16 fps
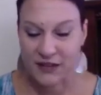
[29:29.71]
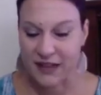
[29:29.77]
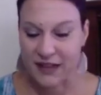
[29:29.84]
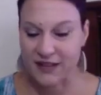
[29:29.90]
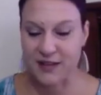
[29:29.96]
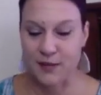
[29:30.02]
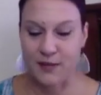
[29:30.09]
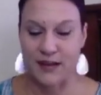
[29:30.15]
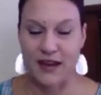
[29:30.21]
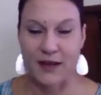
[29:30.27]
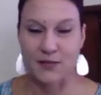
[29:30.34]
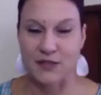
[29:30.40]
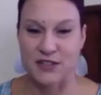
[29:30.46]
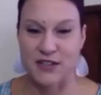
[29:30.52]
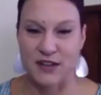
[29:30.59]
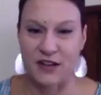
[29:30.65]
And I was
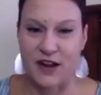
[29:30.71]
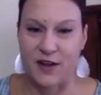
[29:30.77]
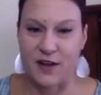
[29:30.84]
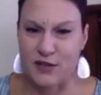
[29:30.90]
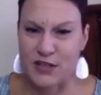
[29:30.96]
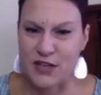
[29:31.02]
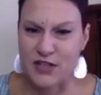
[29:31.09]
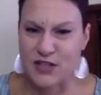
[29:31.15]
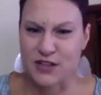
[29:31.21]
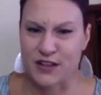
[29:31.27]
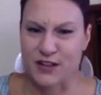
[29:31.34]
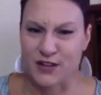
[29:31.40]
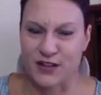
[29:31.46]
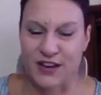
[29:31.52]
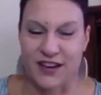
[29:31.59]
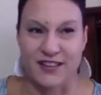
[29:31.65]
just having a conversation the
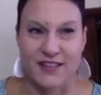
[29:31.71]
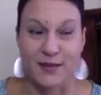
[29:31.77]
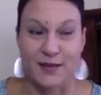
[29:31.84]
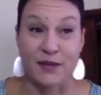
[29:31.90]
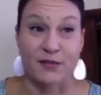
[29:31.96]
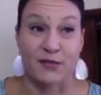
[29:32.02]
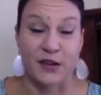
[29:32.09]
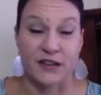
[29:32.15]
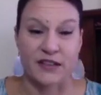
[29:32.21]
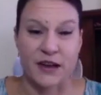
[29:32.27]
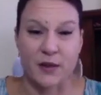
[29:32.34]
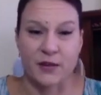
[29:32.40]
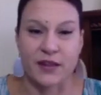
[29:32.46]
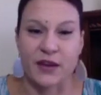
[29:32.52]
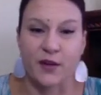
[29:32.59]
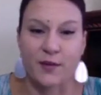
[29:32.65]
other day, somebody freaked out
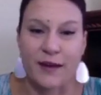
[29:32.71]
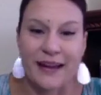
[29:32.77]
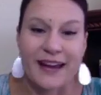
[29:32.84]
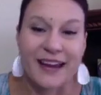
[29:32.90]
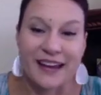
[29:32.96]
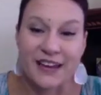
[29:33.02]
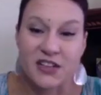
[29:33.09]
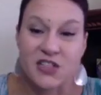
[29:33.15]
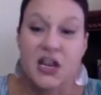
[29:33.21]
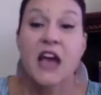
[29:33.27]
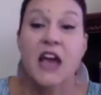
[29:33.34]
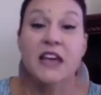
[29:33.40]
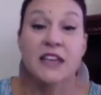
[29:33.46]
when they heard my age.